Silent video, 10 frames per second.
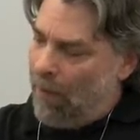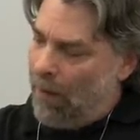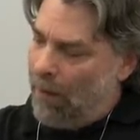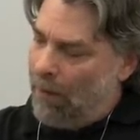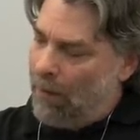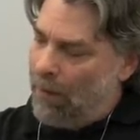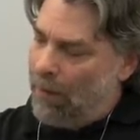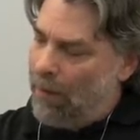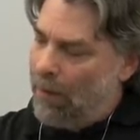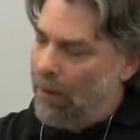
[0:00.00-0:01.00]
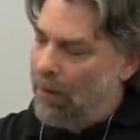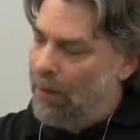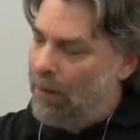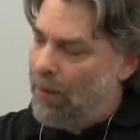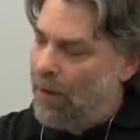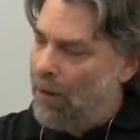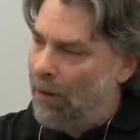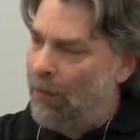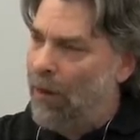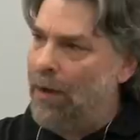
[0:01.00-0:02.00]
than
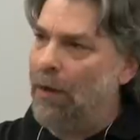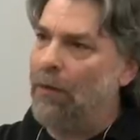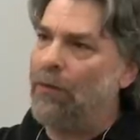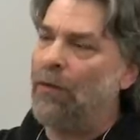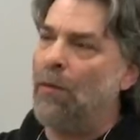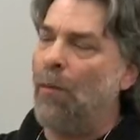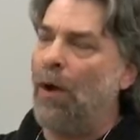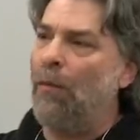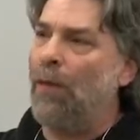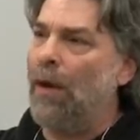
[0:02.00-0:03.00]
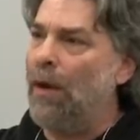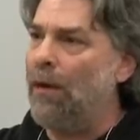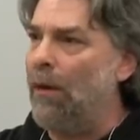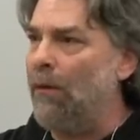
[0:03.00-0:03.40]
Andrej does in the bottom line